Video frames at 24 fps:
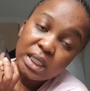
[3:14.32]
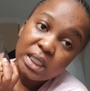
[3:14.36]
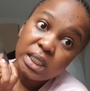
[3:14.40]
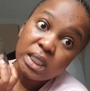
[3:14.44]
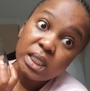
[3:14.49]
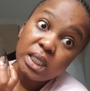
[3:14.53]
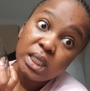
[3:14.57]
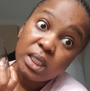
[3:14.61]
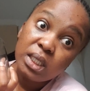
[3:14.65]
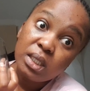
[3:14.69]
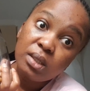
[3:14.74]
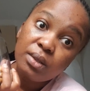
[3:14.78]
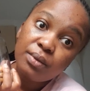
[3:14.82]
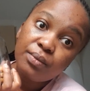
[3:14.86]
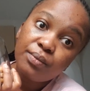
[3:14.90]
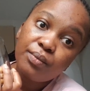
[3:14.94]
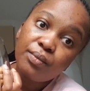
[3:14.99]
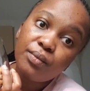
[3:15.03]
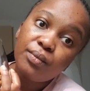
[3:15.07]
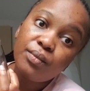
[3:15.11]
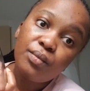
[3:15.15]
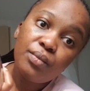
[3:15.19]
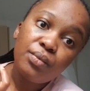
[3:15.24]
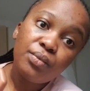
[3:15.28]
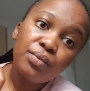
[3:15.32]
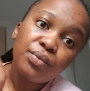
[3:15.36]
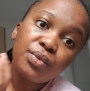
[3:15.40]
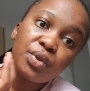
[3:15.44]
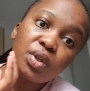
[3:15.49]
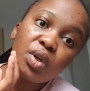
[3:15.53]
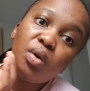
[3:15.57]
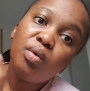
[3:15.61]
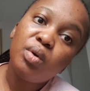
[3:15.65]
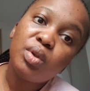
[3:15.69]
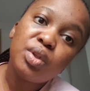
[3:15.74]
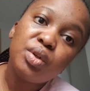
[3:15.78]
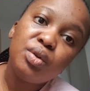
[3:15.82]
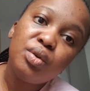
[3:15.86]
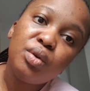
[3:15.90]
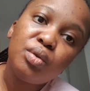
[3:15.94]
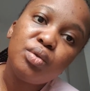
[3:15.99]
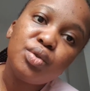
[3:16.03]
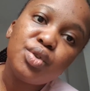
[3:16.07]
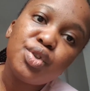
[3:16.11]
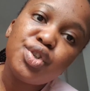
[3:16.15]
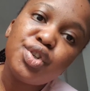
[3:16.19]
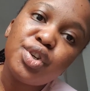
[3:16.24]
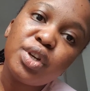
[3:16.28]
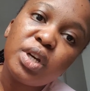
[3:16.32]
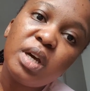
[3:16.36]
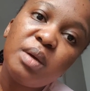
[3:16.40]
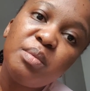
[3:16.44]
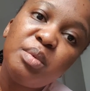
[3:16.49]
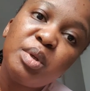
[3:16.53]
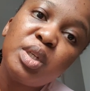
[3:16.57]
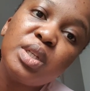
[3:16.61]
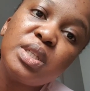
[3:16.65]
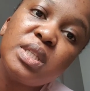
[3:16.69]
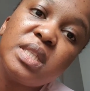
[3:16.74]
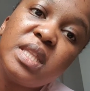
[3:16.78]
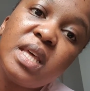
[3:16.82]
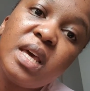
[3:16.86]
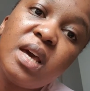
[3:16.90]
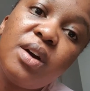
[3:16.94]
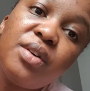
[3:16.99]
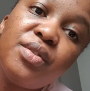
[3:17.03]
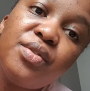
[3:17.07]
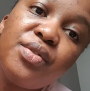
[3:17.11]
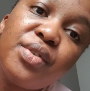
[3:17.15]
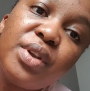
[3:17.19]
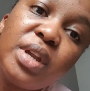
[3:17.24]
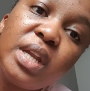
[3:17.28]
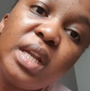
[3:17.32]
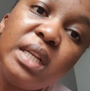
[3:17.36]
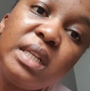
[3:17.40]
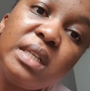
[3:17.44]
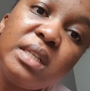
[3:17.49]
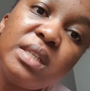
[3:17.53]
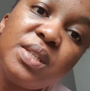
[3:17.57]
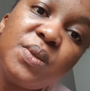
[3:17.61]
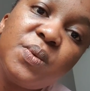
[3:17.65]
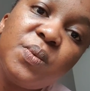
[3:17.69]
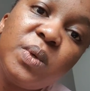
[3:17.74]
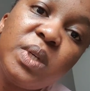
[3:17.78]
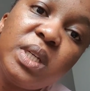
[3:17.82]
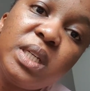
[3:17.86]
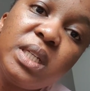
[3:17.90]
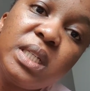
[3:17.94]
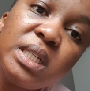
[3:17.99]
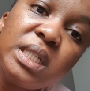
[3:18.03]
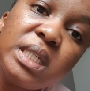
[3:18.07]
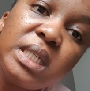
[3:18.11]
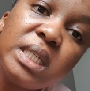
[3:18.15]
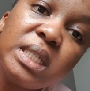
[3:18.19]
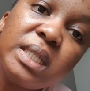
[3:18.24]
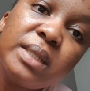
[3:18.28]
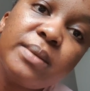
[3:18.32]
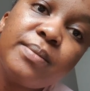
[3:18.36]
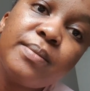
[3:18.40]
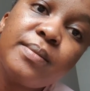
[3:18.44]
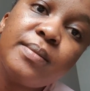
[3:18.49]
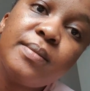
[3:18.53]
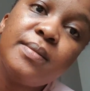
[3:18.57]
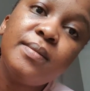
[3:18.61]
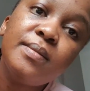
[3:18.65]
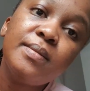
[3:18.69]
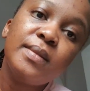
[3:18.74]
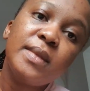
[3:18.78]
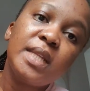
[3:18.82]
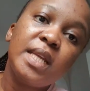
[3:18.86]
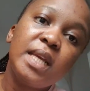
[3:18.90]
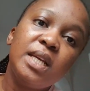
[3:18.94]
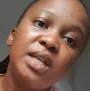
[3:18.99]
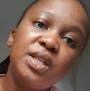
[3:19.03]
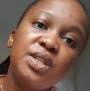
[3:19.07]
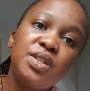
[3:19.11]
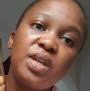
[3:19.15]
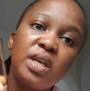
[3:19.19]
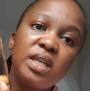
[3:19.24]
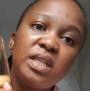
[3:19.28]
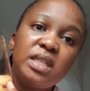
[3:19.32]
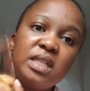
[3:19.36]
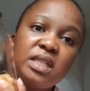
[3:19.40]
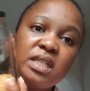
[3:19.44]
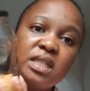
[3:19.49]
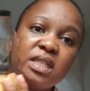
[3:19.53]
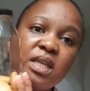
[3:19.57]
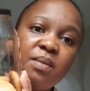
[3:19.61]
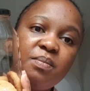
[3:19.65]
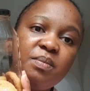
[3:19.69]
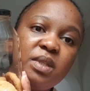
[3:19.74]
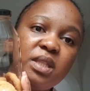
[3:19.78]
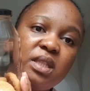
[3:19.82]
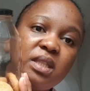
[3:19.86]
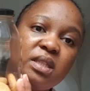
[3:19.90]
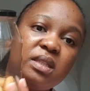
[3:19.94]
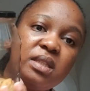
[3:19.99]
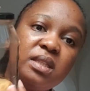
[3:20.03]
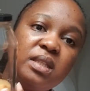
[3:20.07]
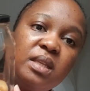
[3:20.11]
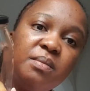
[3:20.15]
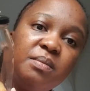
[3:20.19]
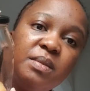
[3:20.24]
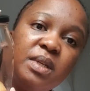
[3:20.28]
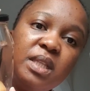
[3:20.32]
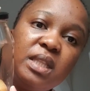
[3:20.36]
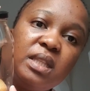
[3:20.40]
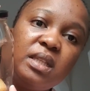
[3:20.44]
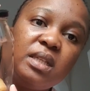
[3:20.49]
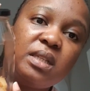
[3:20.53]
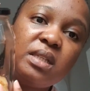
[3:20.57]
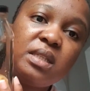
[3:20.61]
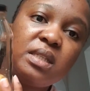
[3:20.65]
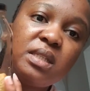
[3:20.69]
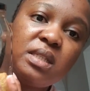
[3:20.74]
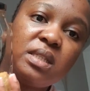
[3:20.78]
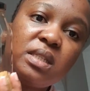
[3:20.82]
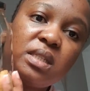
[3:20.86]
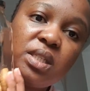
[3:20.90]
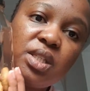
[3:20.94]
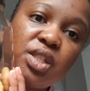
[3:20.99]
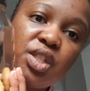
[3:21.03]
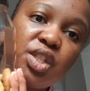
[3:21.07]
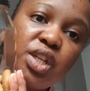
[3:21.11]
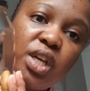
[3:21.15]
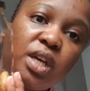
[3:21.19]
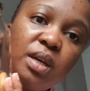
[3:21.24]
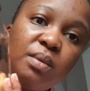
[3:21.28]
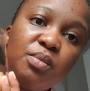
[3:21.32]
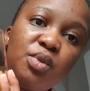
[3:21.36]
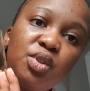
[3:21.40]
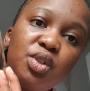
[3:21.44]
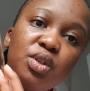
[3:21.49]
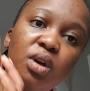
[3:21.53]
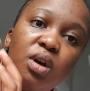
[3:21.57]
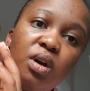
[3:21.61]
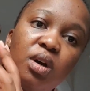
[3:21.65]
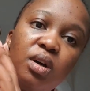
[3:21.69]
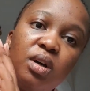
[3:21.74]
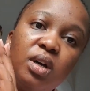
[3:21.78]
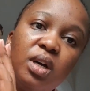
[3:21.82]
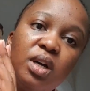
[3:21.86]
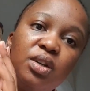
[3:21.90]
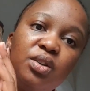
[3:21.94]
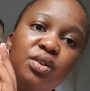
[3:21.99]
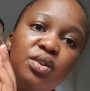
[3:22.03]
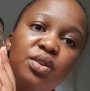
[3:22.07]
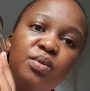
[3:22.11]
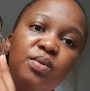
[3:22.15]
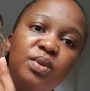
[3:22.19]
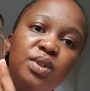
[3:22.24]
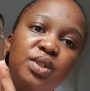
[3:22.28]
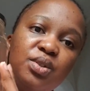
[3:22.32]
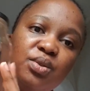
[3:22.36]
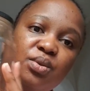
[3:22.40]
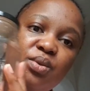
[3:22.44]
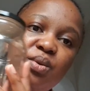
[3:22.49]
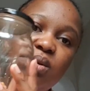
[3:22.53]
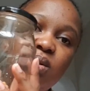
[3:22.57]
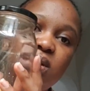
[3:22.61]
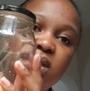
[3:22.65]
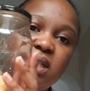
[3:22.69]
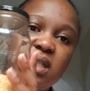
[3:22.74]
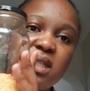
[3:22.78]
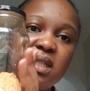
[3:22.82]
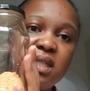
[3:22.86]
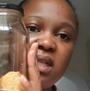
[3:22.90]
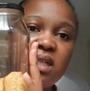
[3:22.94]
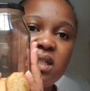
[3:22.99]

tea with no sugar because they are really sweet. So I just keep them in this jam jar. I don't know what you call this